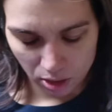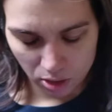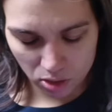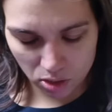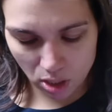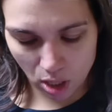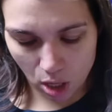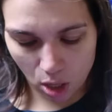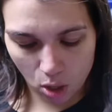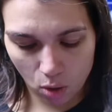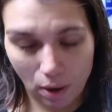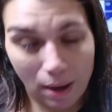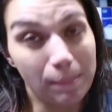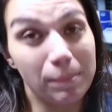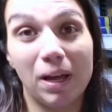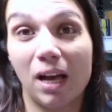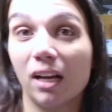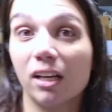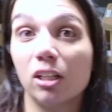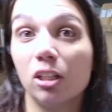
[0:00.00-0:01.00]
So I'm
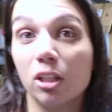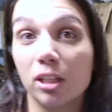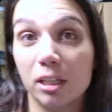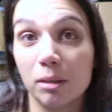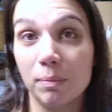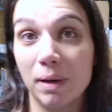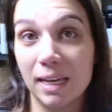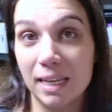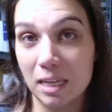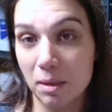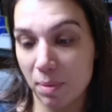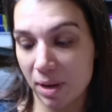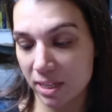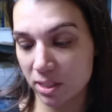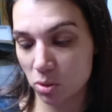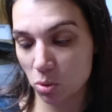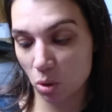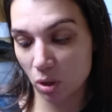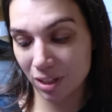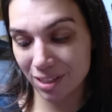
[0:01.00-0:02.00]
not gonna look in my eBay
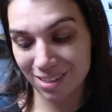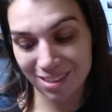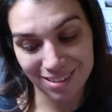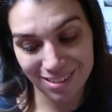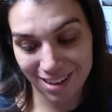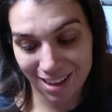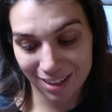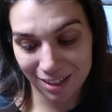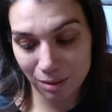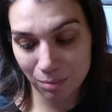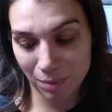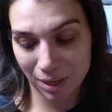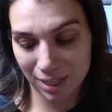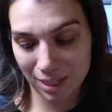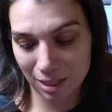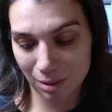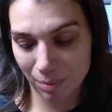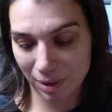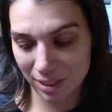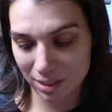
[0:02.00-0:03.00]
store because it's not in my
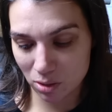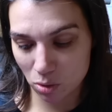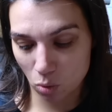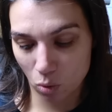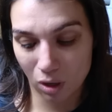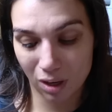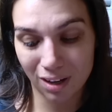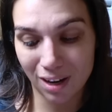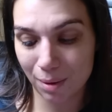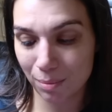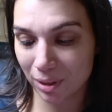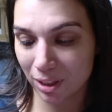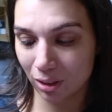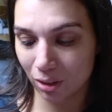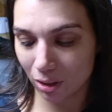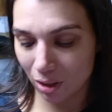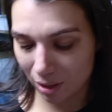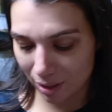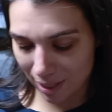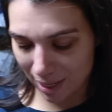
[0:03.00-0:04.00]
eBay store. I'm gonna
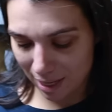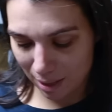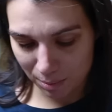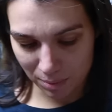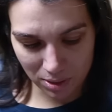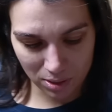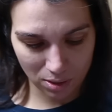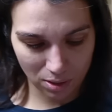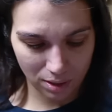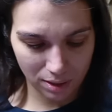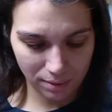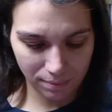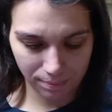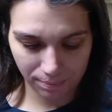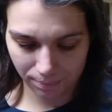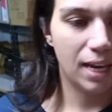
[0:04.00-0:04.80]
look on Amazon